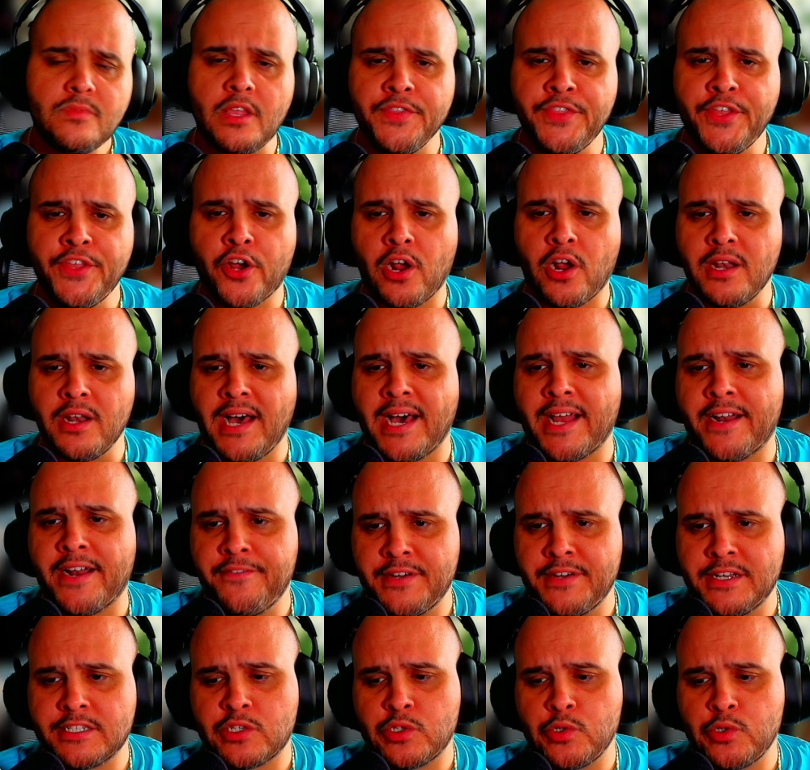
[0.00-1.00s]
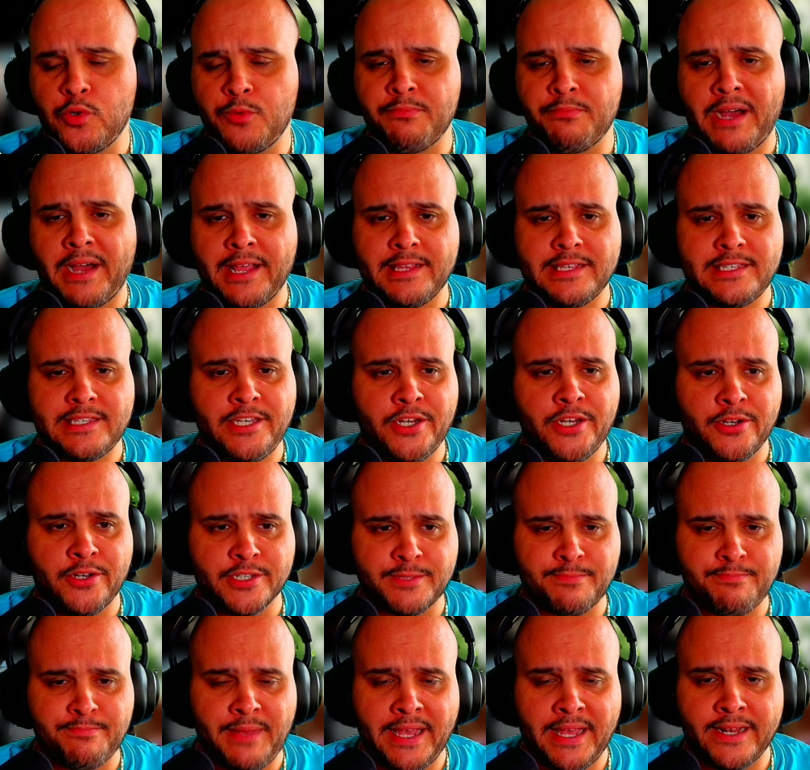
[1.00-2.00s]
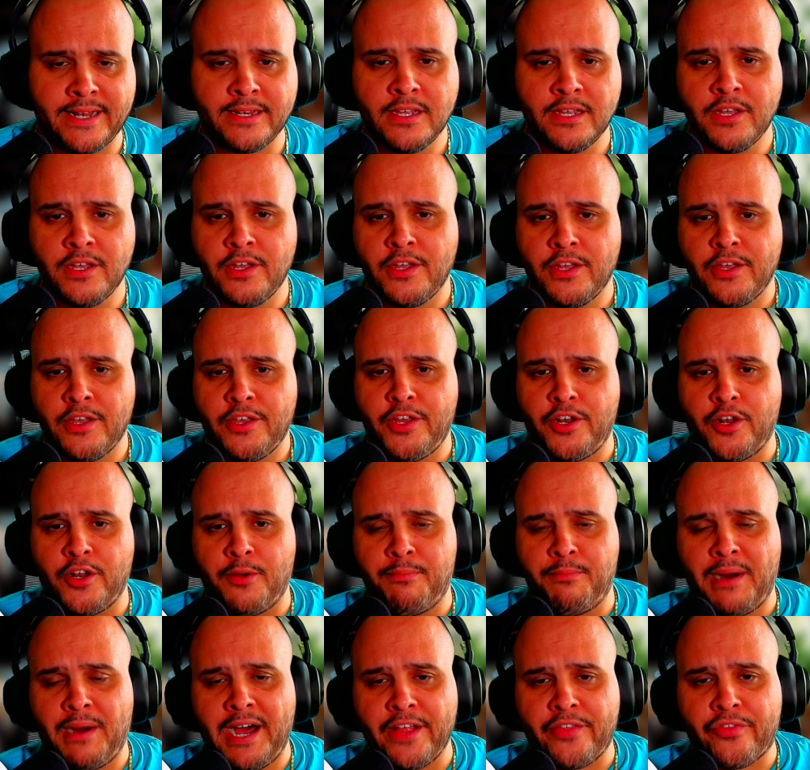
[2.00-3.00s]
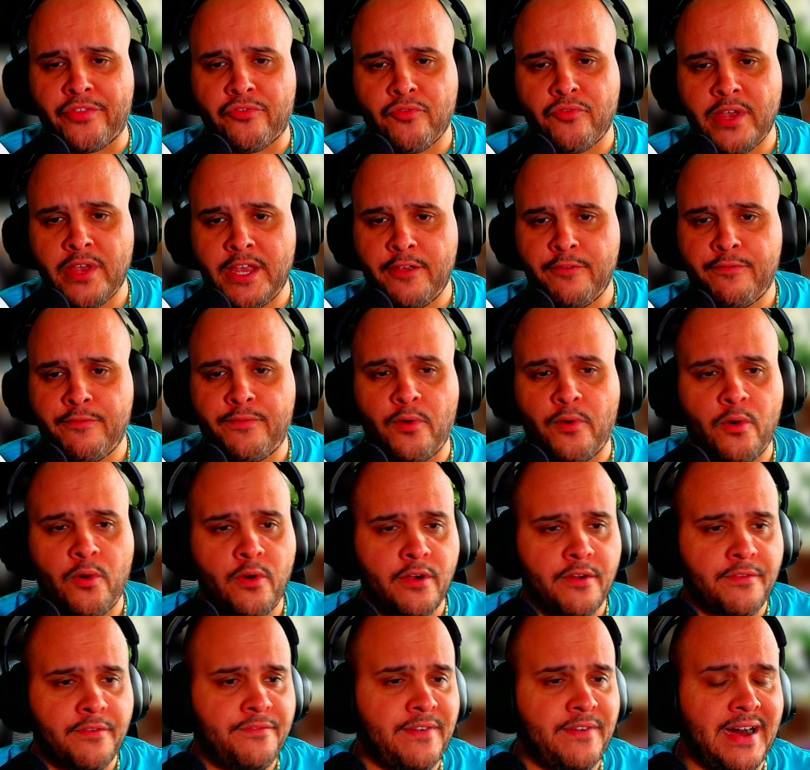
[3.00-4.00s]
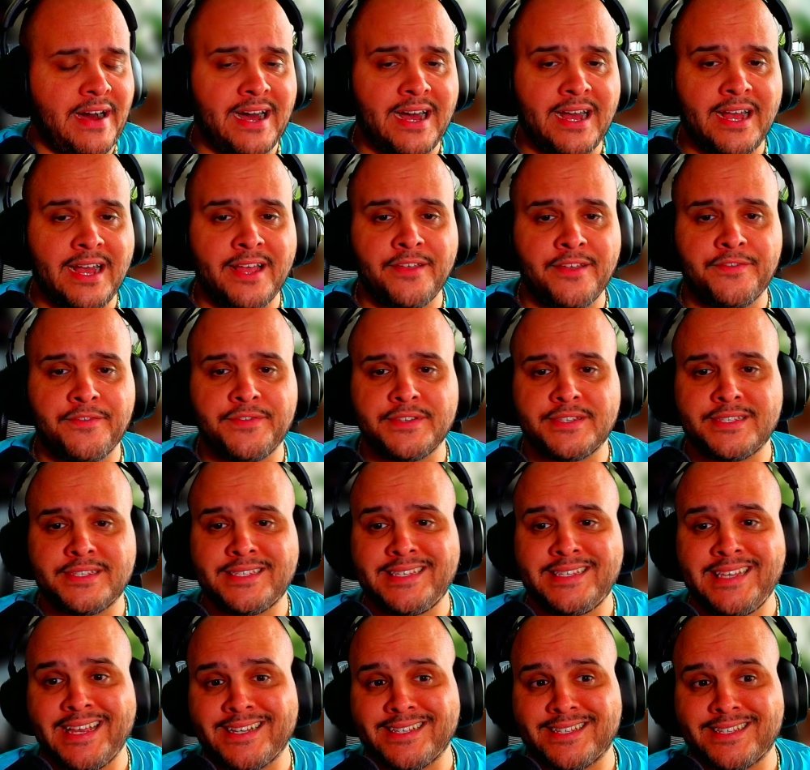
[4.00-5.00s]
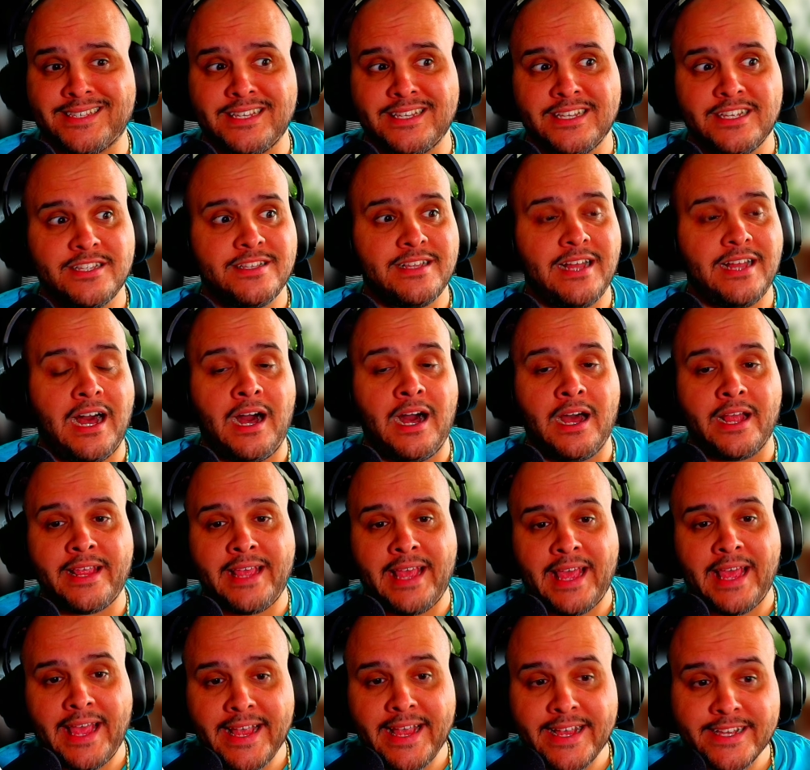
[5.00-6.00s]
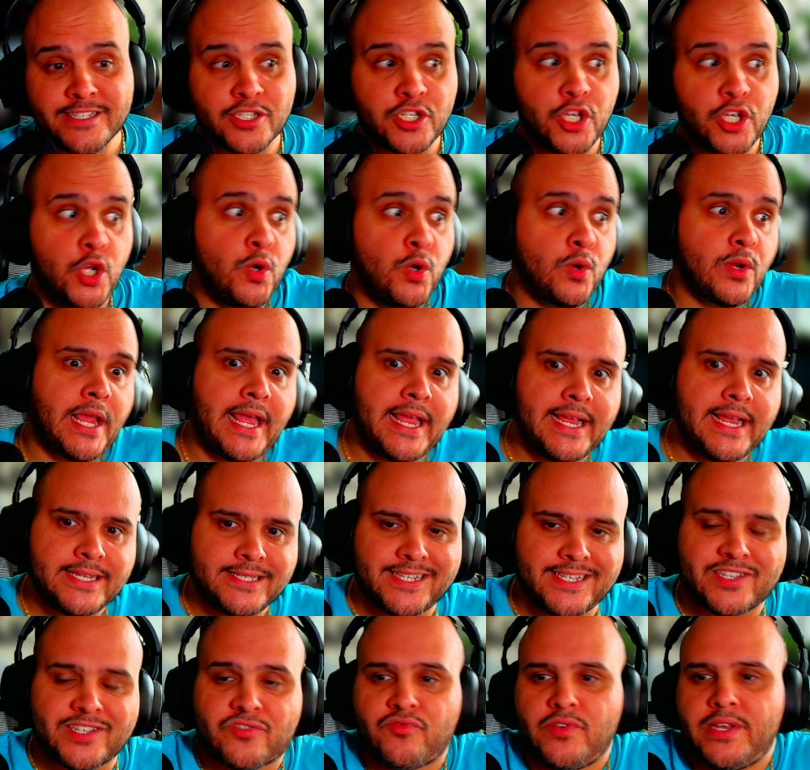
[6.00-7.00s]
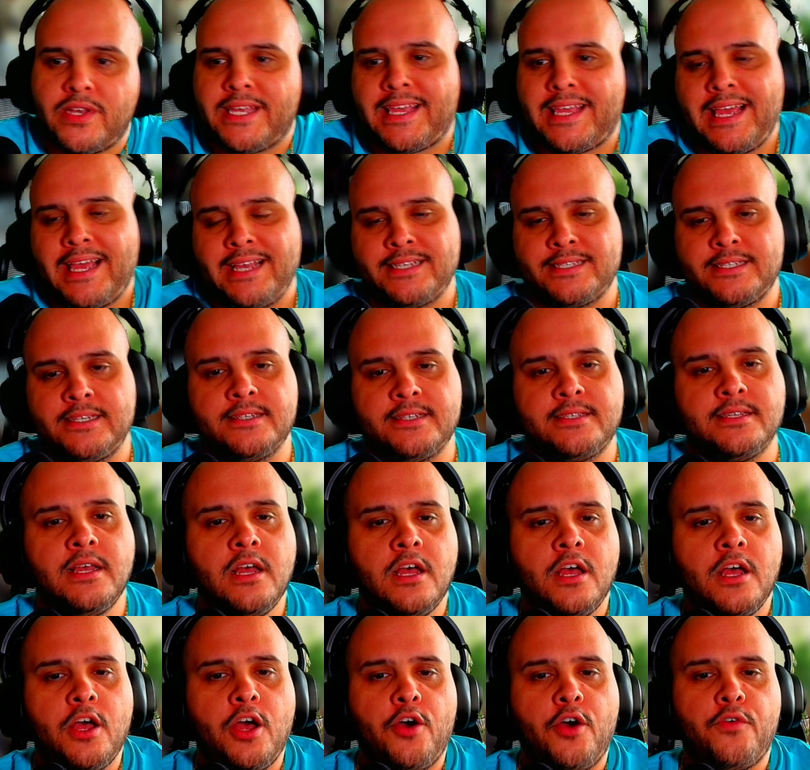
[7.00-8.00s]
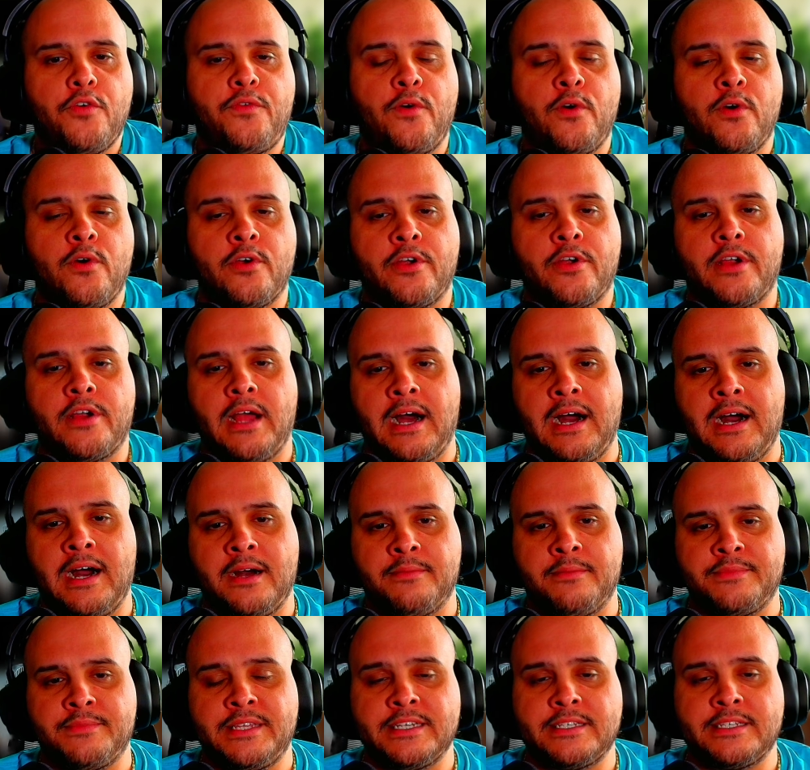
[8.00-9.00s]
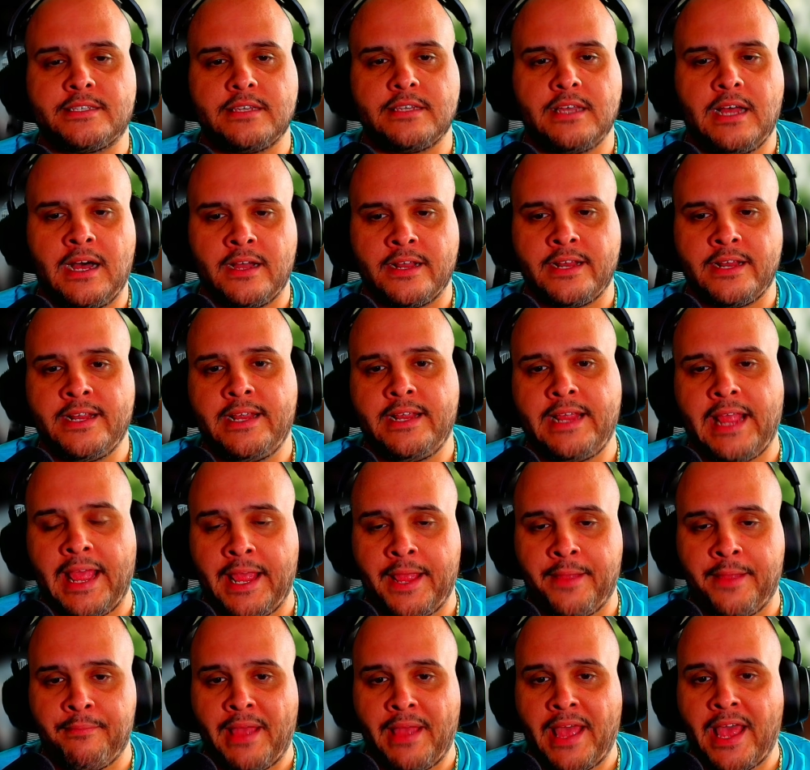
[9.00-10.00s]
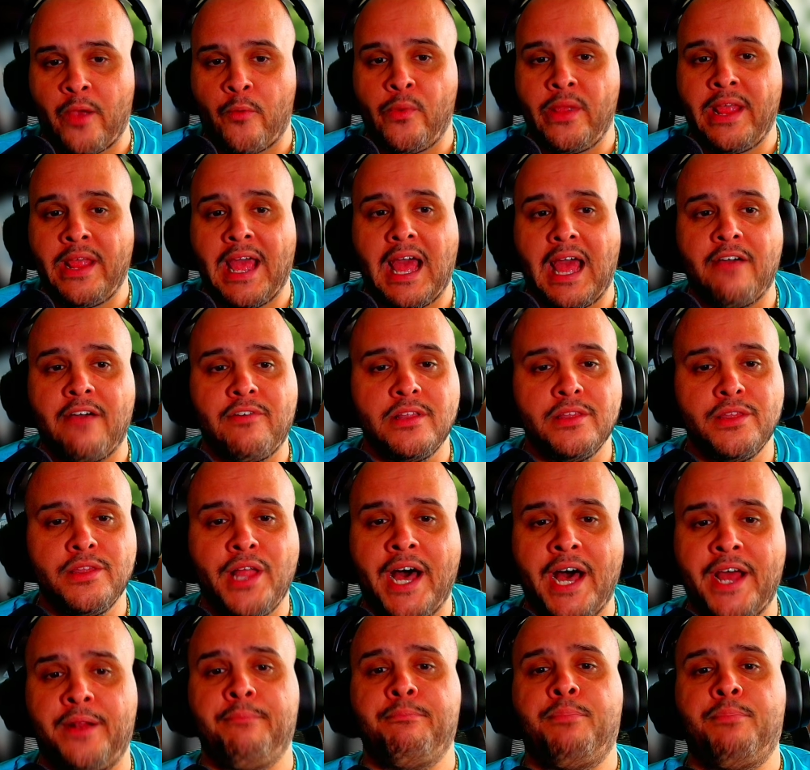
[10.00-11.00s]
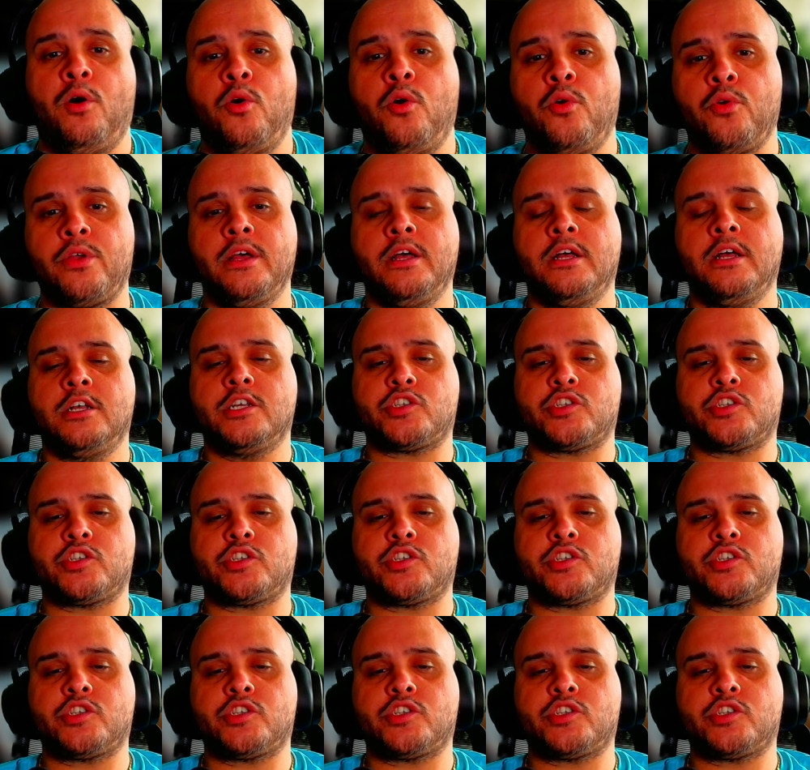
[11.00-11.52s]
There are a lot of us who might, spend, buy 3, 4, 5, 6 a case, 2 cases, 3 cases for this game, and we have a lot of bulk.